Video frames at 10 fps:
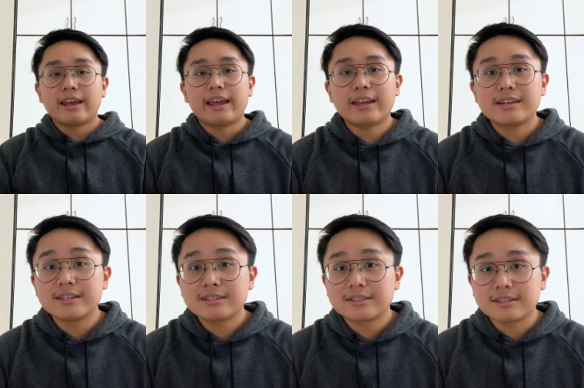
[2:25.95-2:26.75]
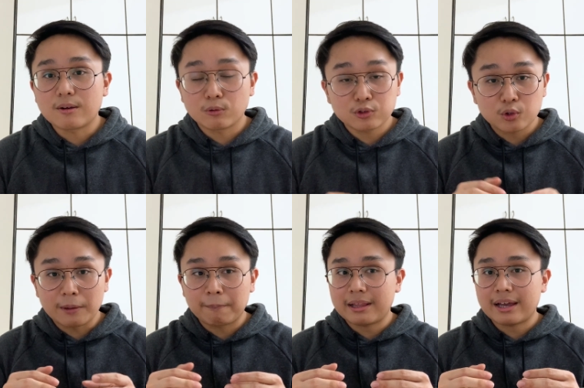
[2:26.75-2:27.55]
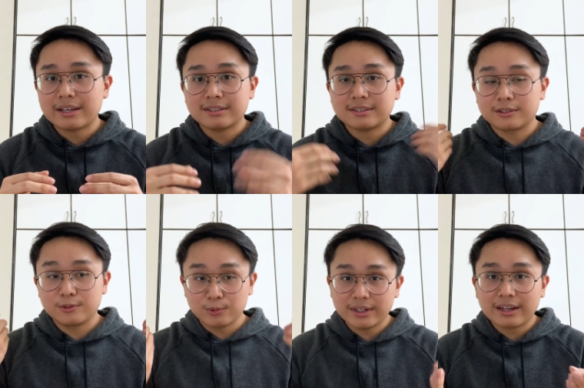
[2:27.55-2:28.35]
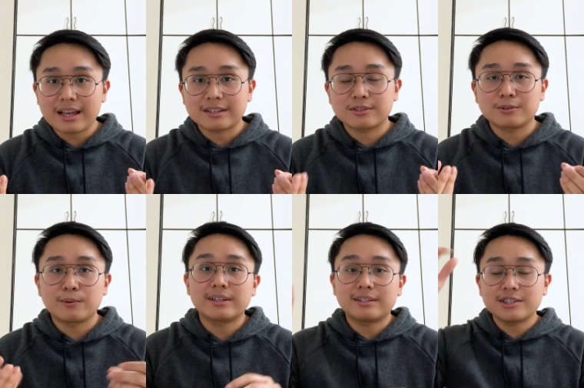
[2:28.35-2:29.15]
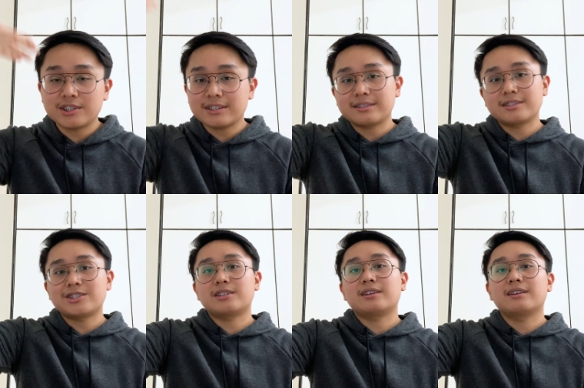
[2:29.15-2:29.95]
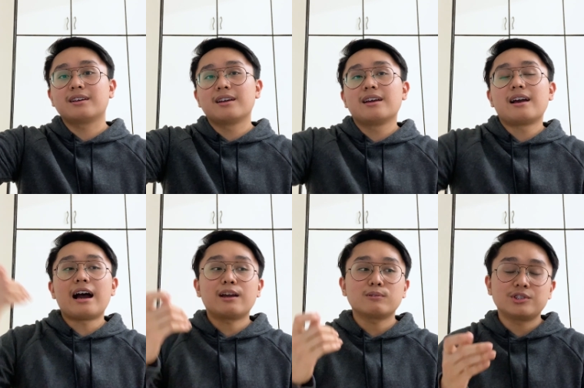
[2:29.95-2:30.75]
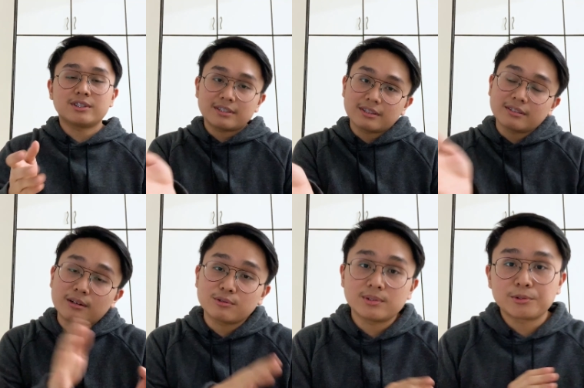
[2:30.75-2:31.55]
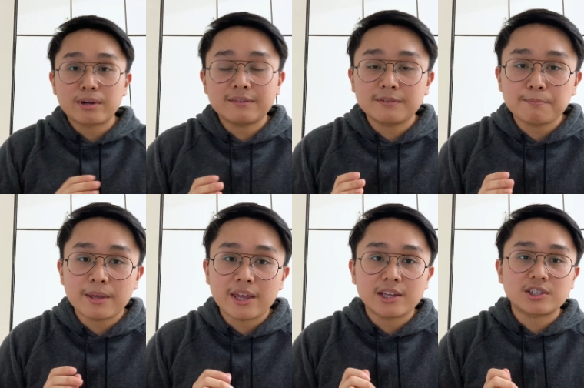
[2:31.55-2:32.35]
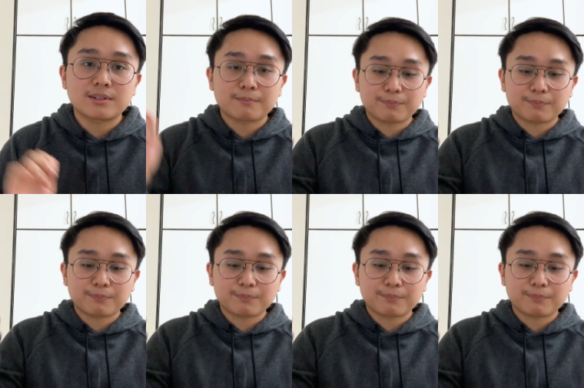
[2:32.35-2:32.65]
and this also applies during class so when the teacher is teaching I will just turn out to the relevant page